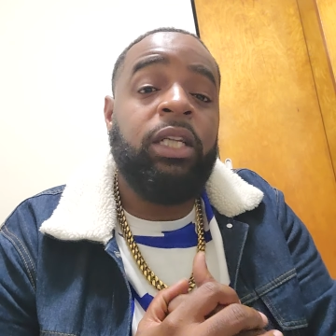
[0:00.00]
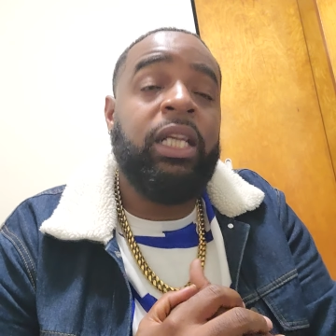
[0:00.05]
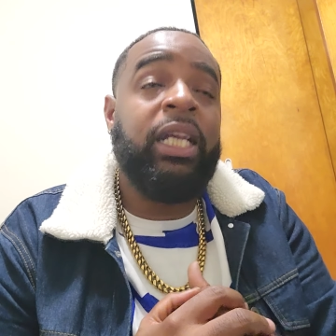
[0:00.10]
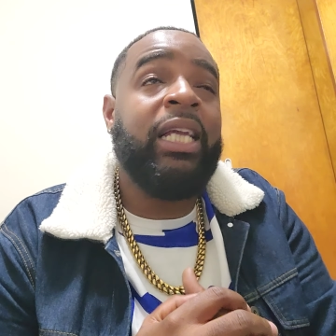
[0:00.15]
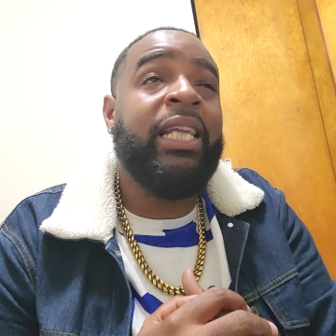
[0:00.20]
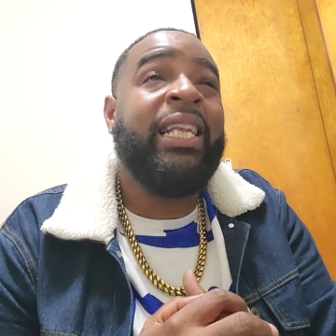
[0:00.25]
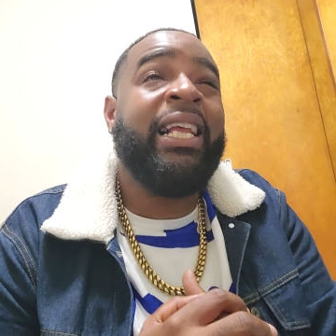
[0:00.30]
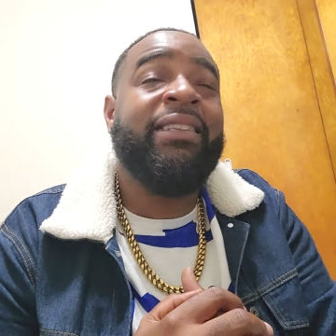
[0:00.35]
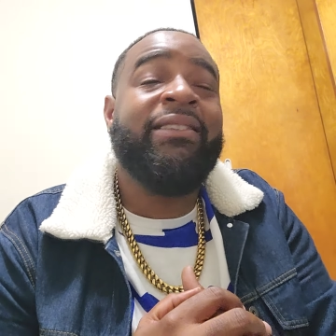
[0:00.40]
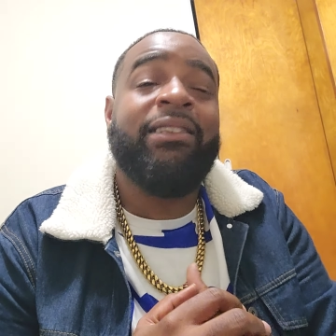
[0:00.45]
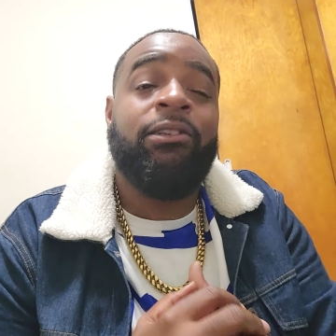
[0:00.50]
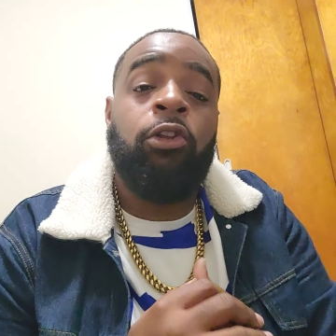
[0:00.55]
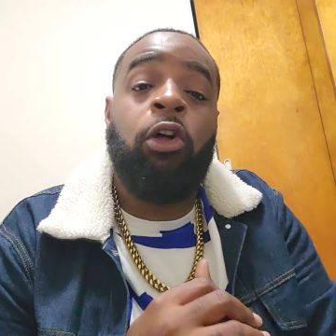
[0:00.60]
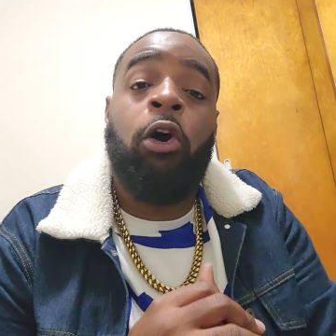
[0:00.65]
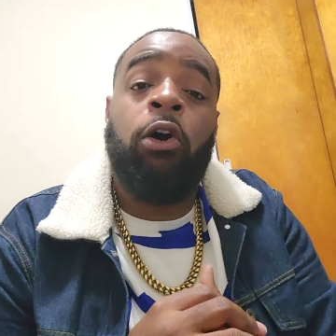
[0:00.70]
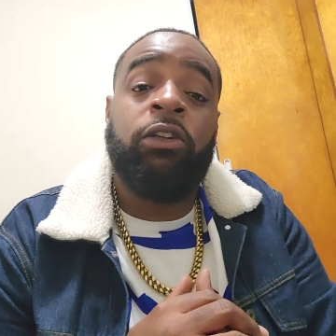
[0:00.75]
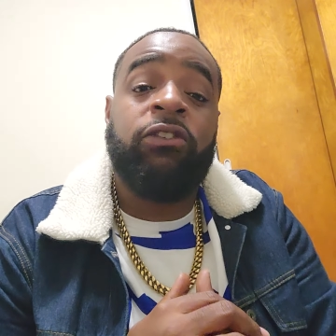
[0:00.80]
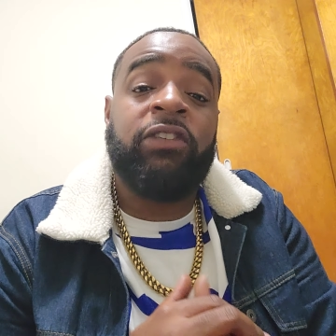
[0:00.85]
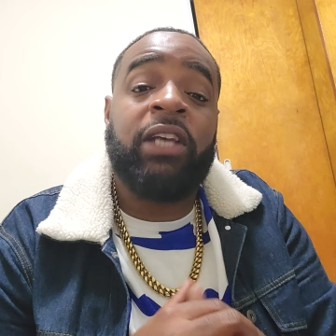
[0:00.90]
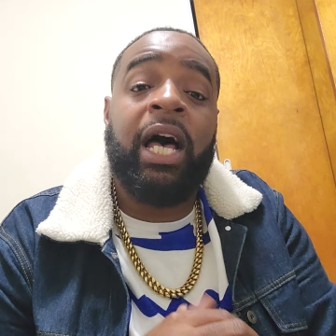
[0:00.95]
and that's a
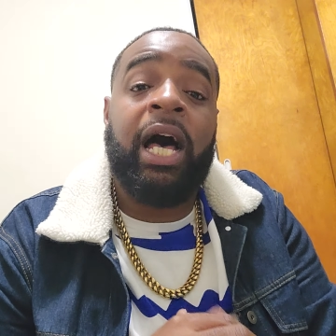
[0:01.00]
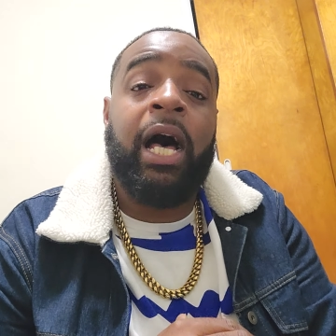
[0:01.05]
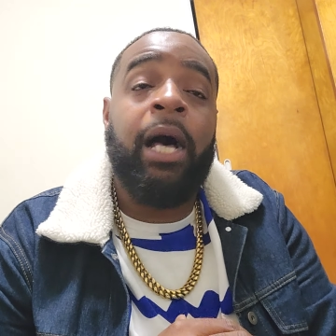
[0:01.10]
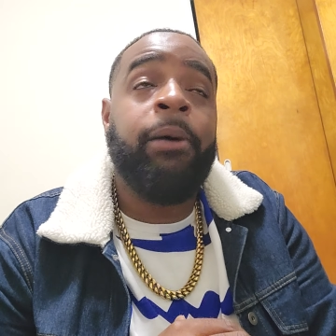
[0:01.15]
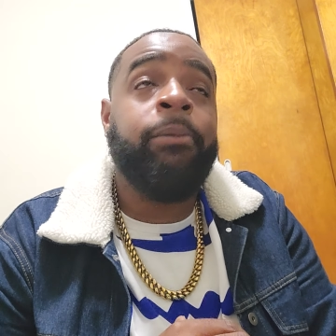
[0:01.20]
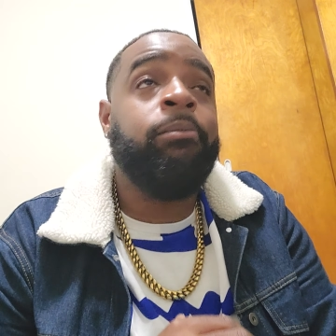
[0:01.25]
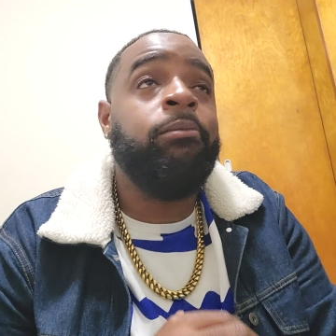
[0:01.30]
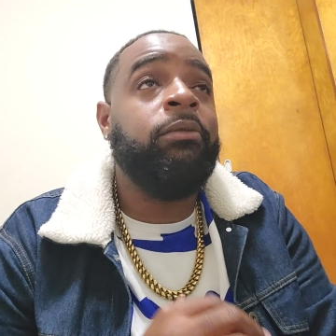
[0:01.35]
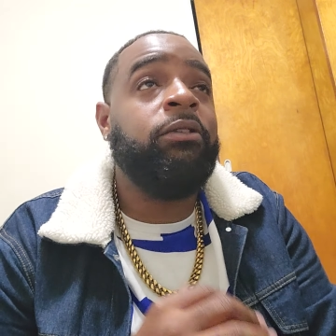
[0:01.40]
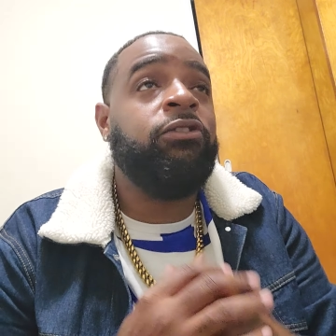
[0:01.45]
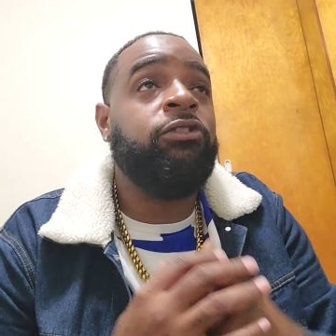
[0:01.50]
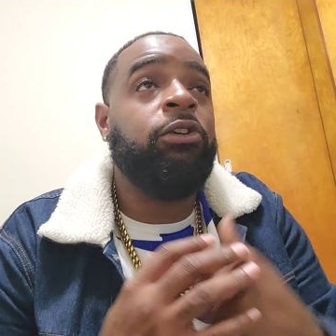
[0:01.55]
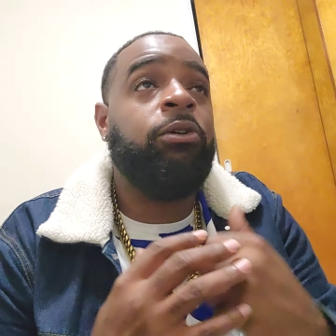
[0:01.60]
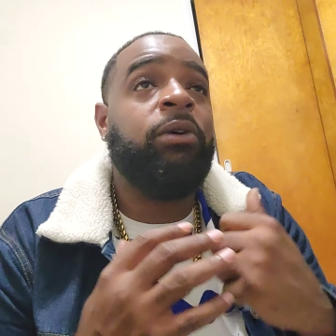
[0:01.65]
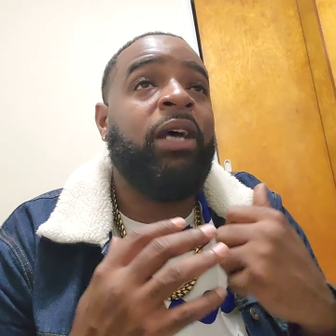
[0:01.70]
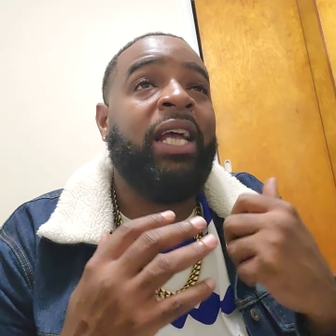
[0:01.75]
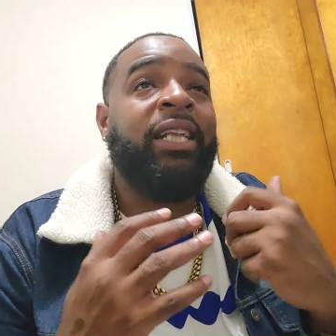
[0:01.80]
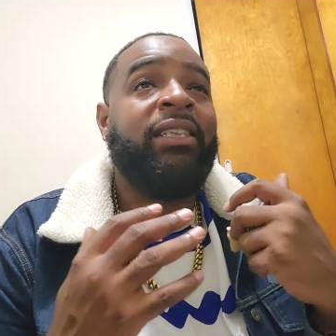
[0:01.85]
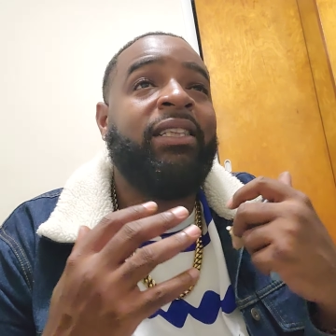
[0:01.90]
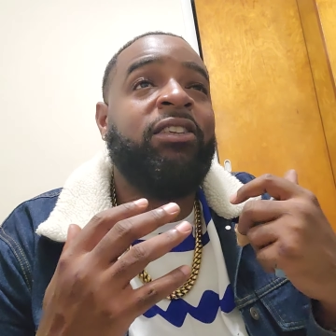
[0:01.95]
long time so
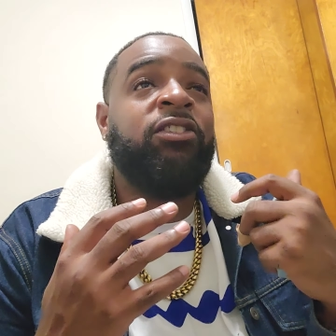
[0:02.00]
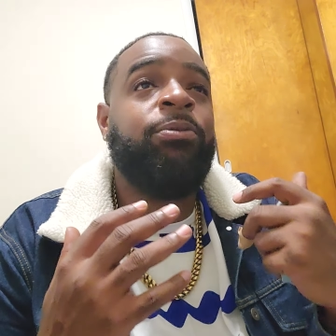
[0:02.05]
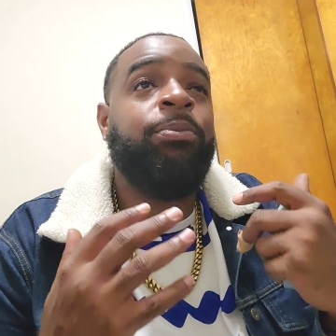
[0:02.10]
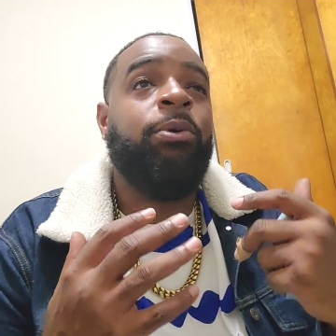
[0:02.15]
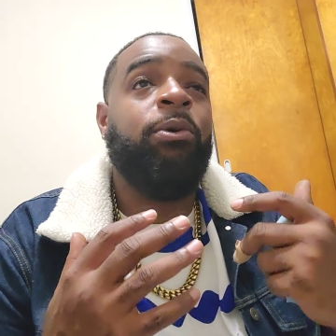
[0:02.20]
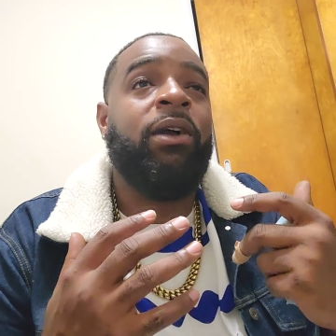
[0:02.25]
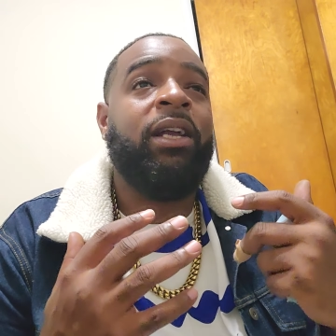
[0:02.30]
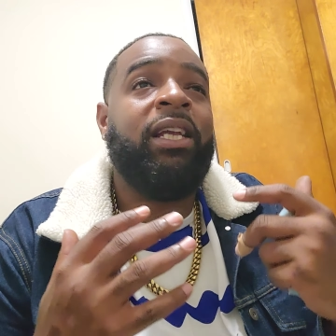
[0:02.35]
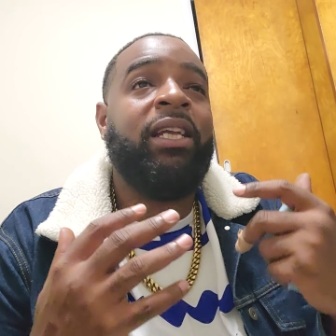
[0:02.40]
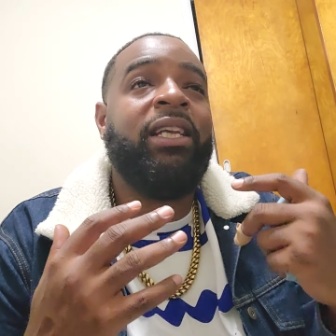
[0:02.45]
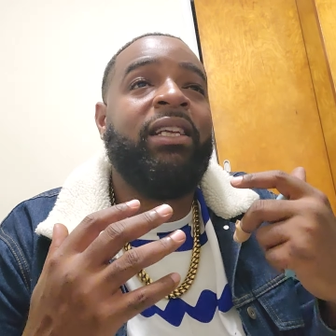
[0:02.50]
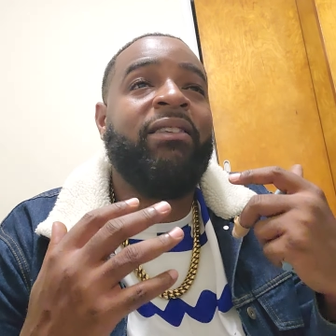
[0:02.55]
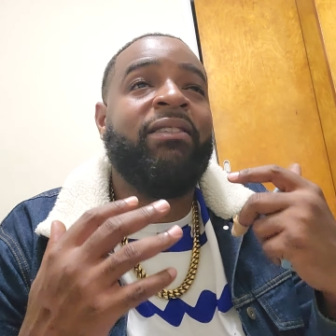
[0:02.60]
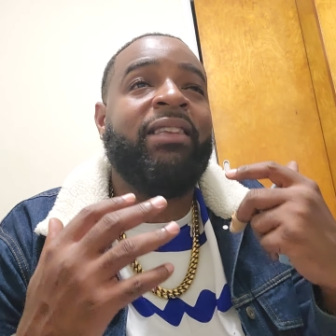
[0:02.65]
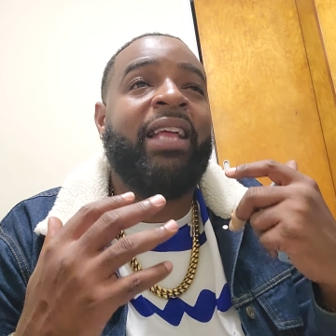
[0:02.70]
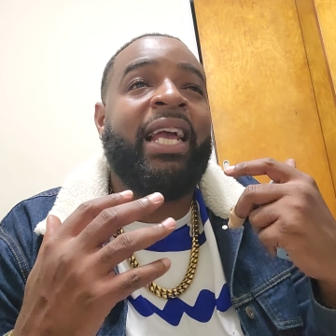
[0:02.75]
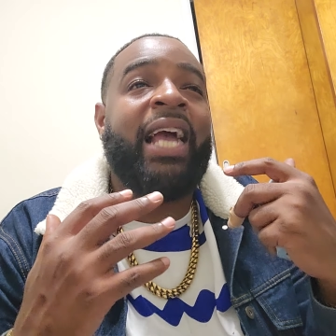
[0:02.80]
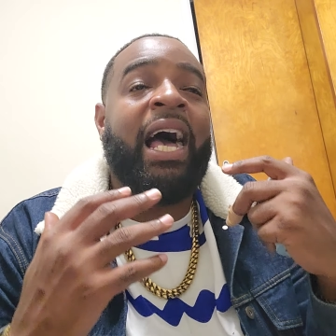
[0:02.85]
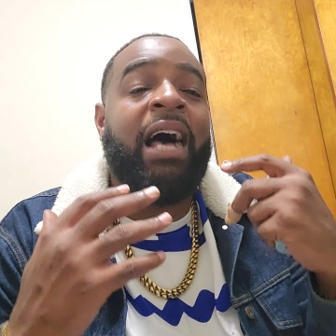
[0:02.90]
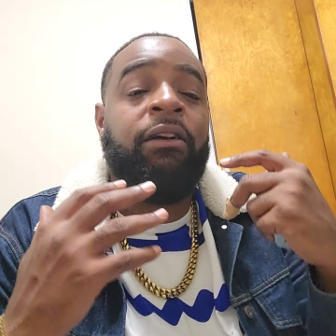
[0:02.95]
at this point it's
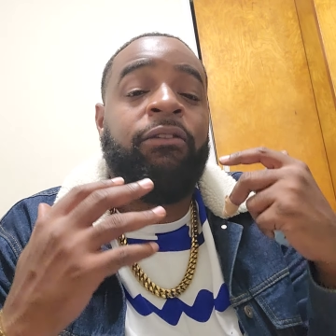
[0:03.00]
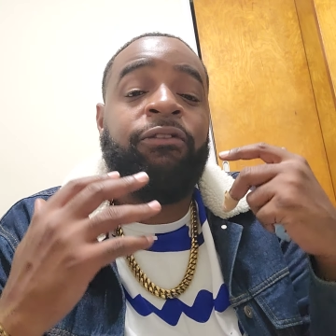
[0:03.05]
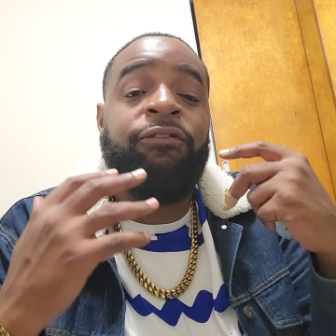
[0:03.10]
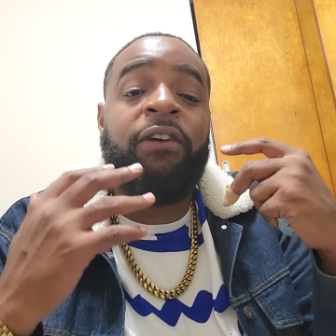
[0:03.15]
like i